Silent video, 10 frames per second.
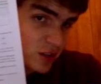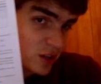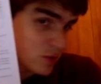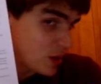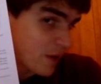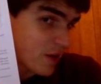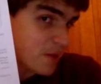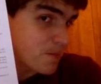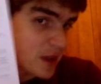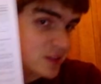is winning, I've got
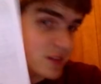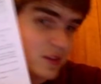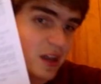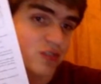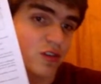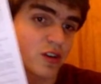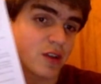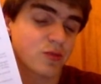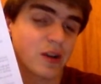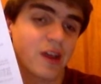a base. And if the hydronium
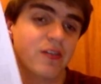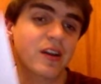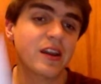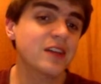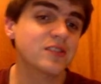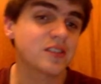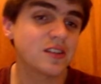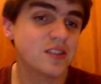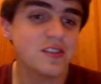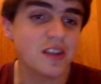is winning, I've got an acid.
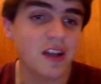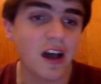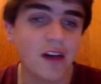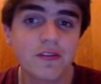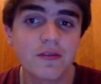It's easy enough.